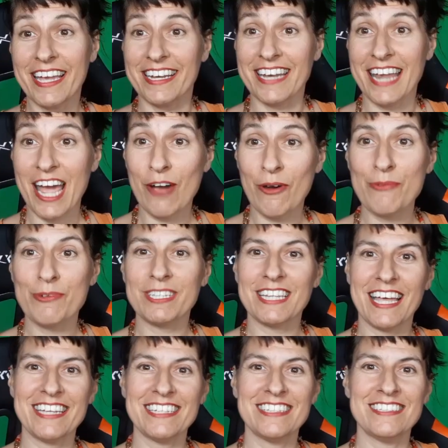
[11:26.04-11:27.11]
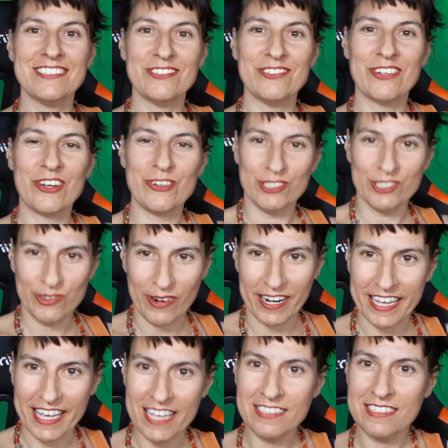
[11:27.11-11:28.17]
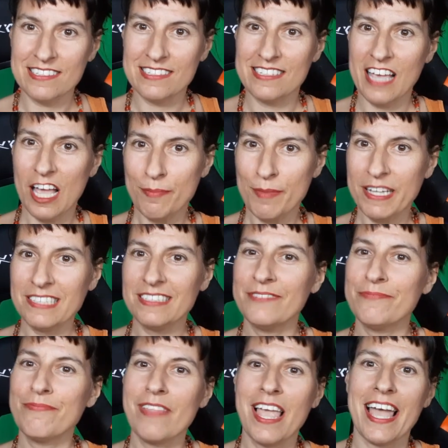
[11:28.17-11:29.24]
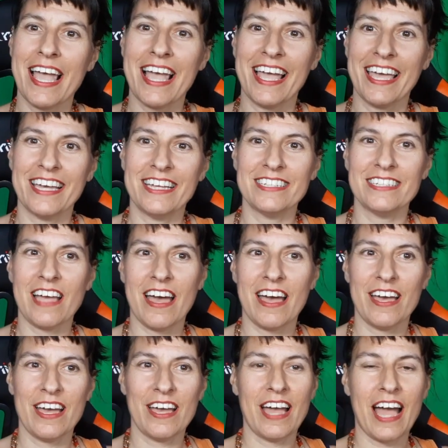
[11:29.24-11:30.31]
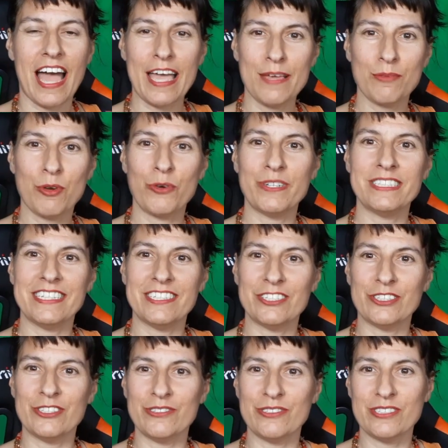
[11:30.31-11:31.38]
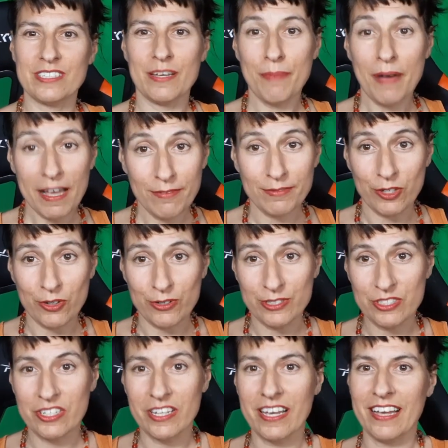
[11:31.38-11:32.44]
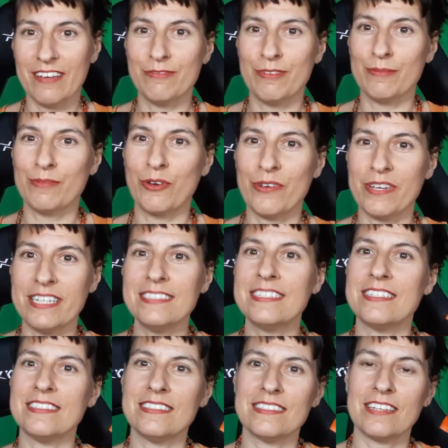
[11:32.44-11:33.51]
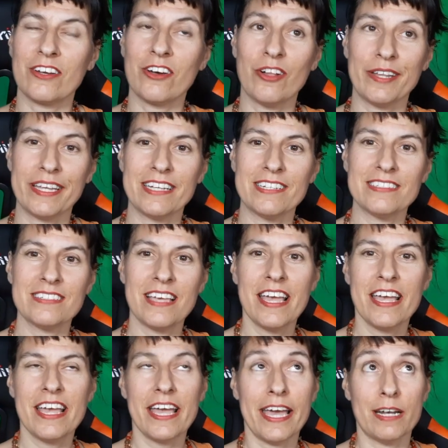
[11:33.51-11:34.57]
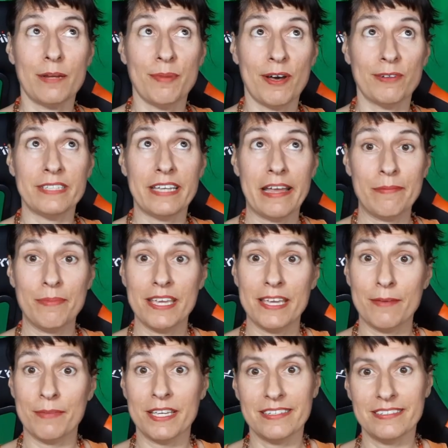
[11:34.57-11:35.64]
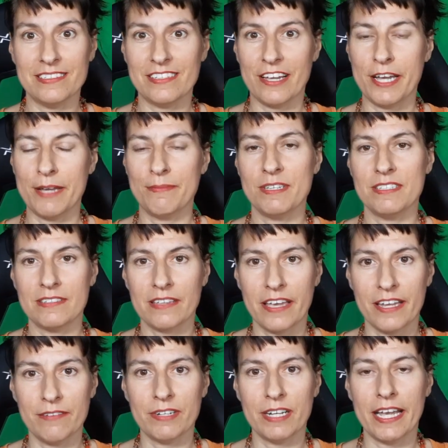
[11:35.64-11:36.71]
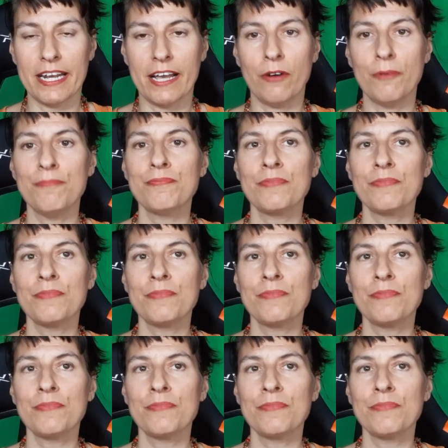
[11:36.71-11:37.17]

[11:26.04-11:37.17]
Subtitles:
Now I would like to go to our guest segment, and I am going to introduce Pavlos from Greece. He's calling us at about 10 p.m. his time. He's kind of a night owl.